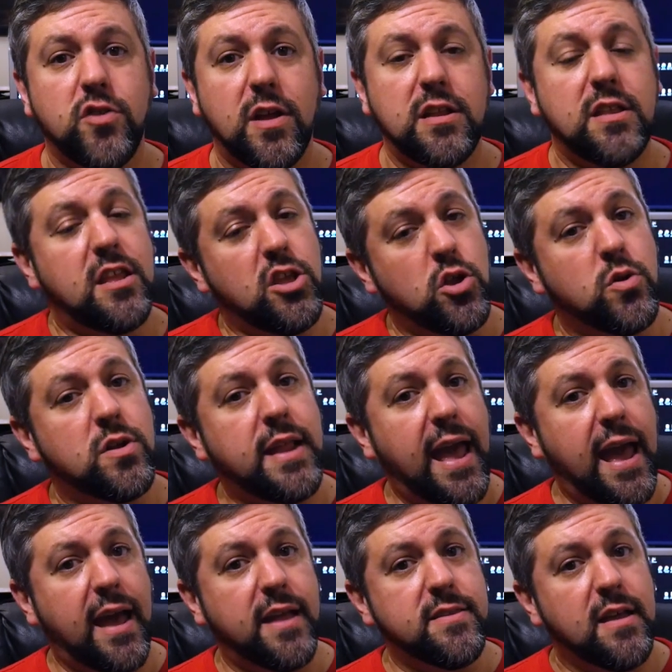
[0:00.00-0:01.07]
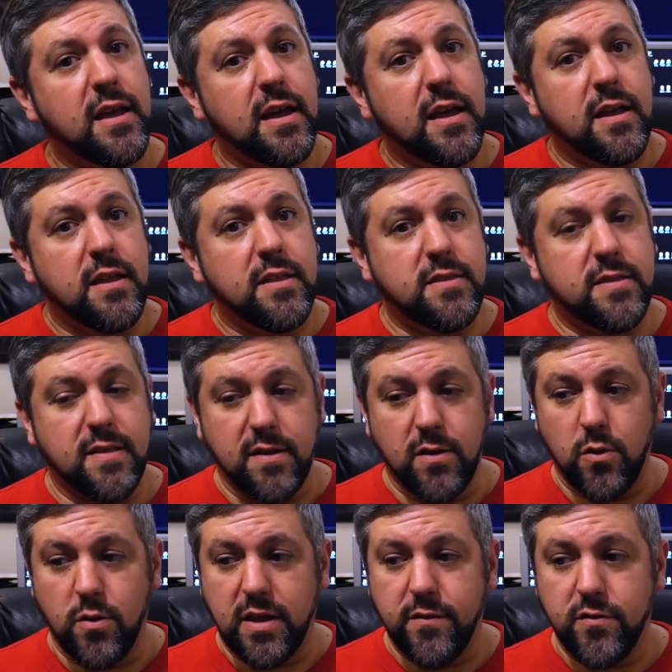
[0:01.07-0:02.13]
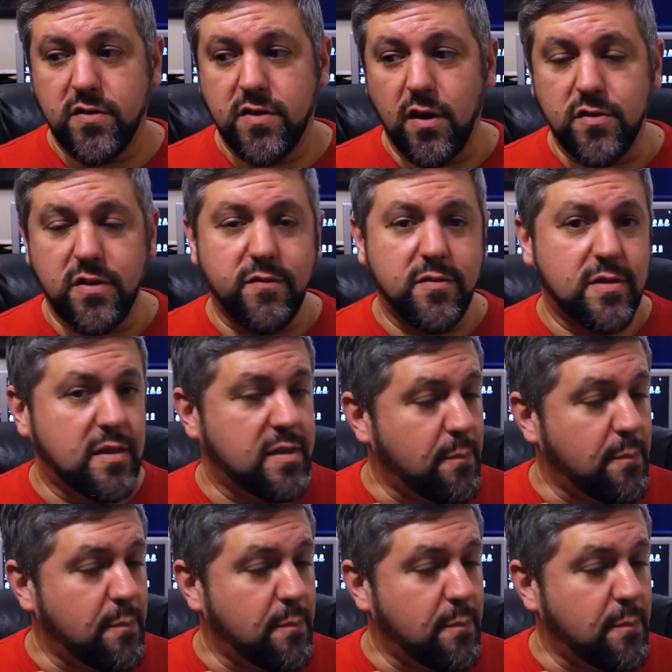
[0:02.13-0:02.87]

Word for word: training that you can add to give yourselves even